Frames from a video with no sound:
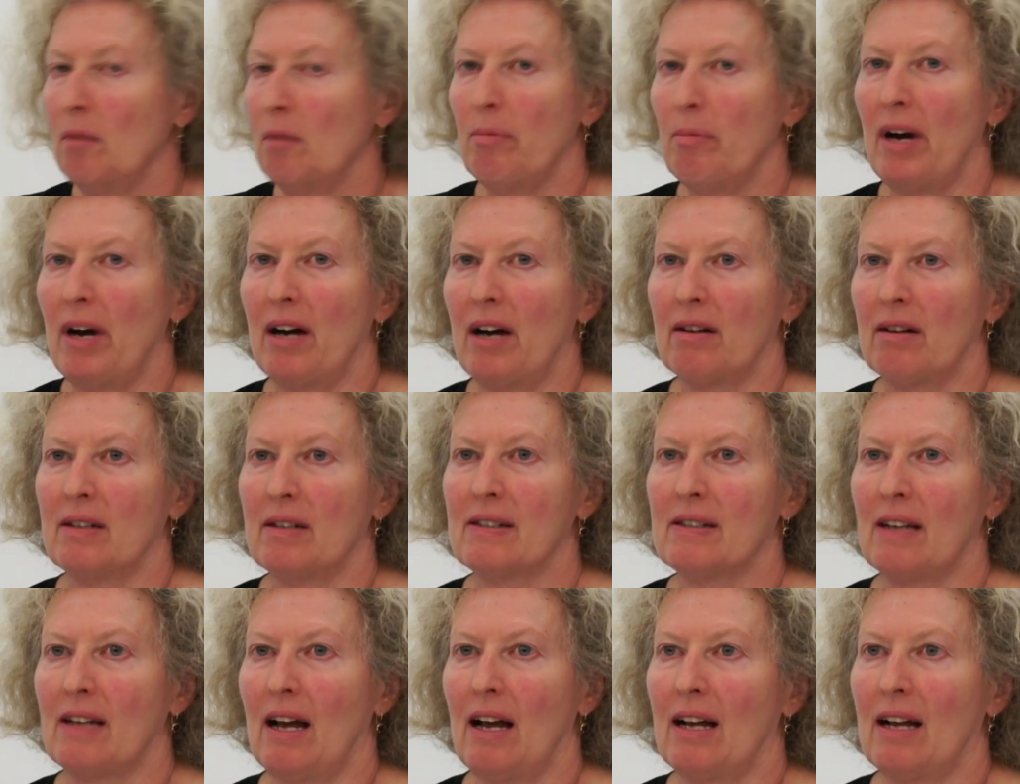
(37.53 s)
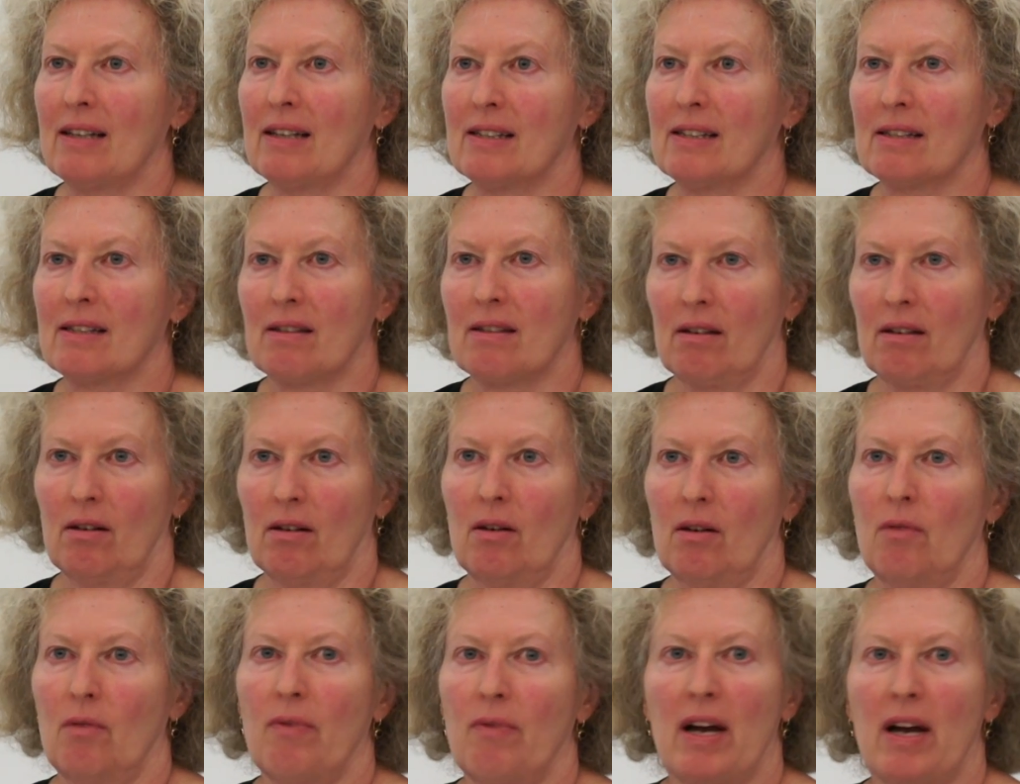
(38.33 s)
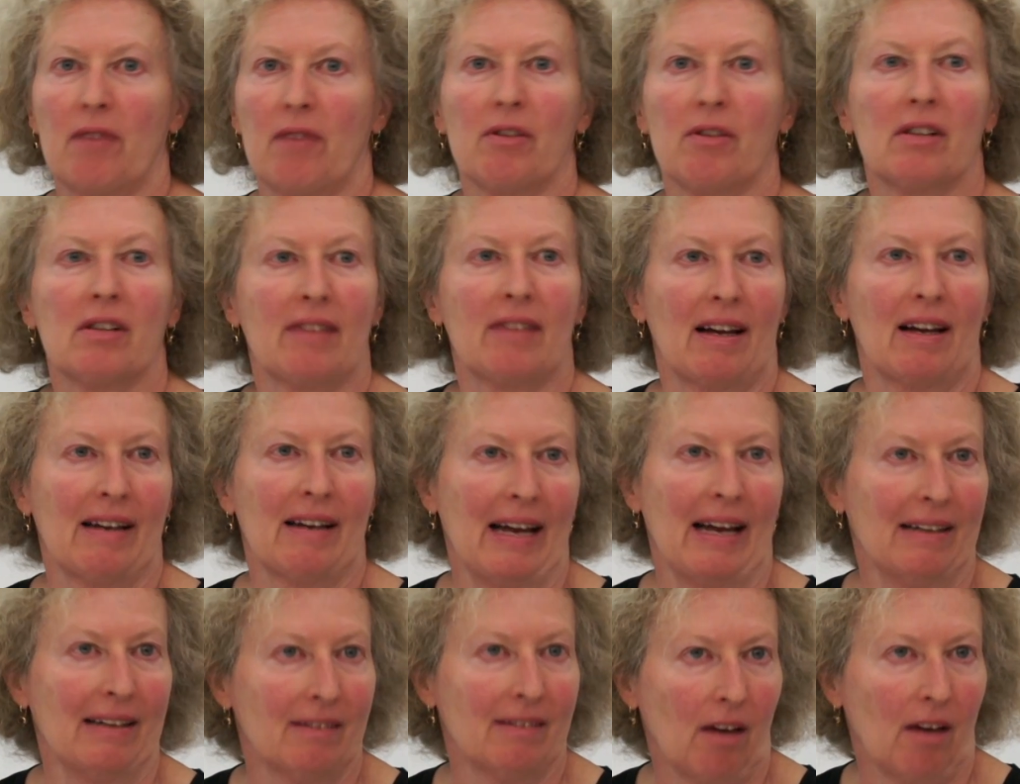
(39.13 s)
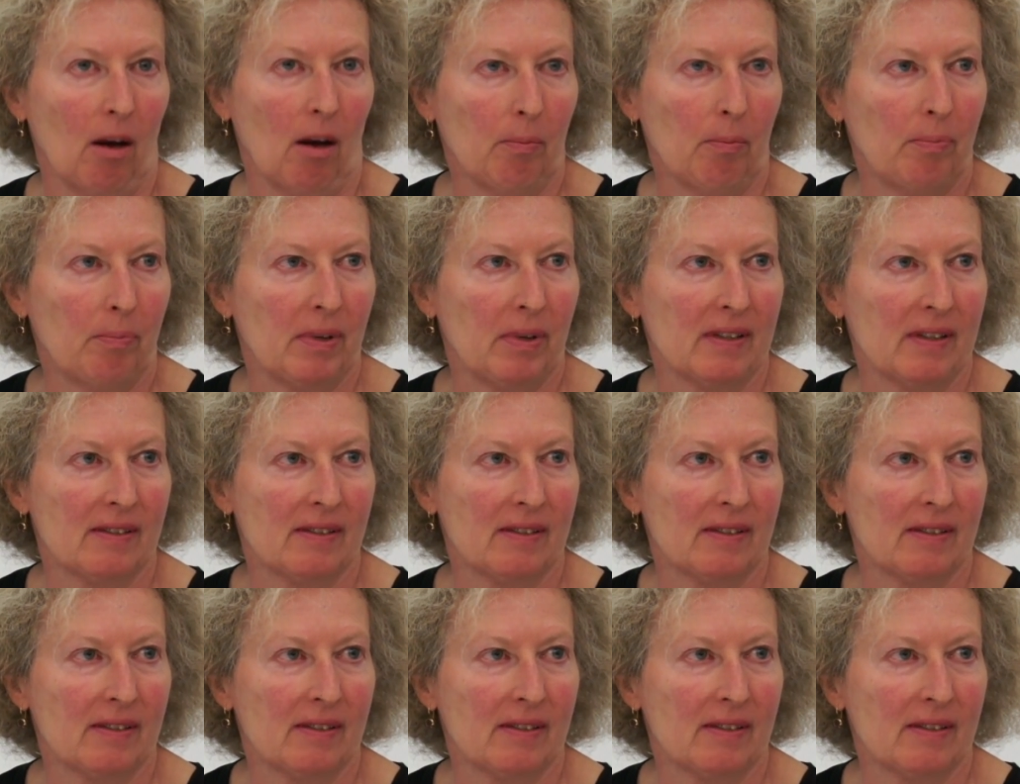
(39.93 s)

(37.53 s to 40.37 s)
Parents ask, where will they end up?